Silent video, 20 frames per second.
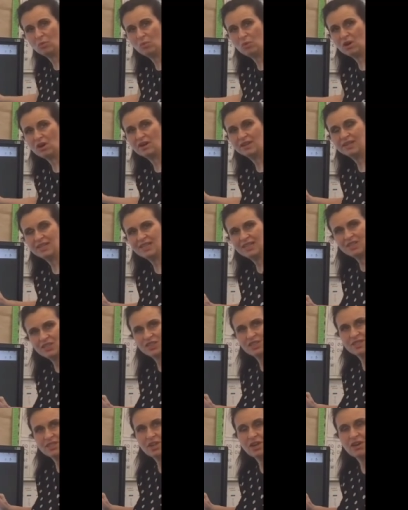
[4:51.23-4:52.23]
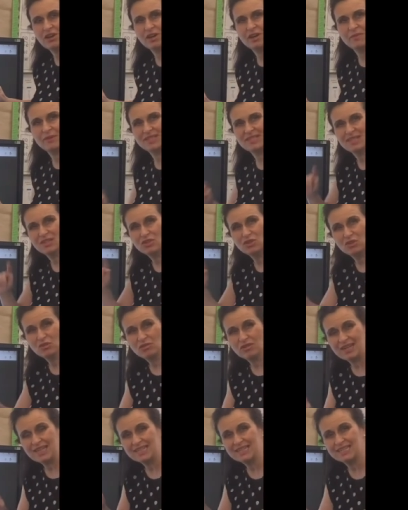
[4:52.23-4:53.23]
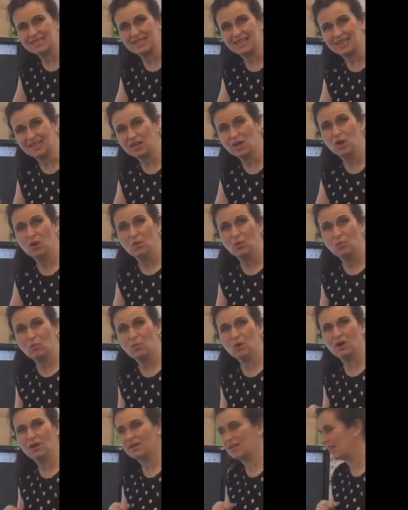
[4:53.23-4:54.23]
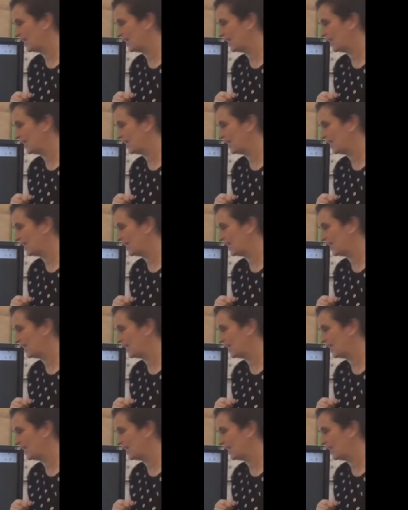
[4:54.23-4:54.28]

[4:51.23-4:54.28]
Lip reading: 1 each time. It's increasing 1